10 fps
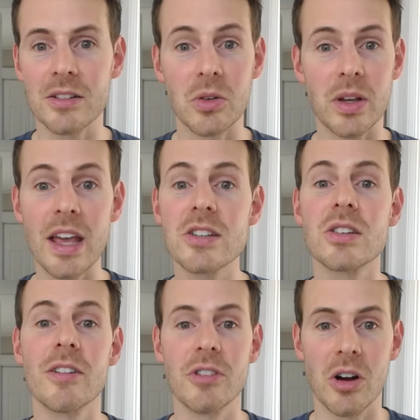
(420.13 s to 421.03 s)

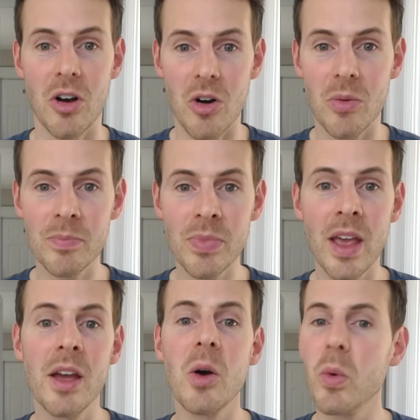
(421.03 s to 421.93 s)
location of your home
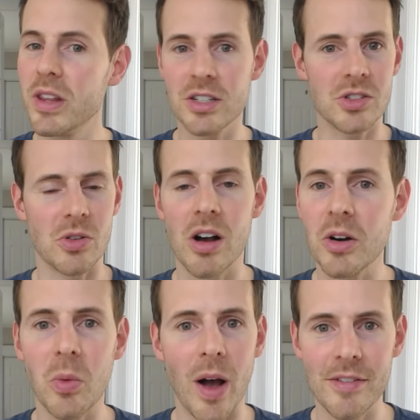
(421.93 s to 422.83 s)
with a stronger
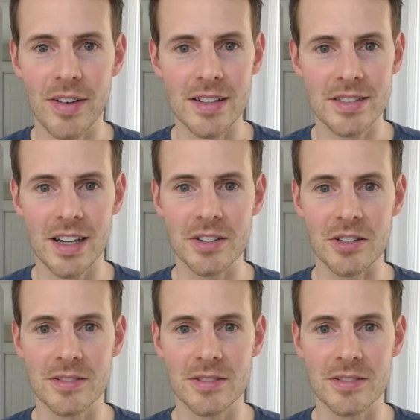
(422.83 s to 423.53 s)
Wi-Fi signal.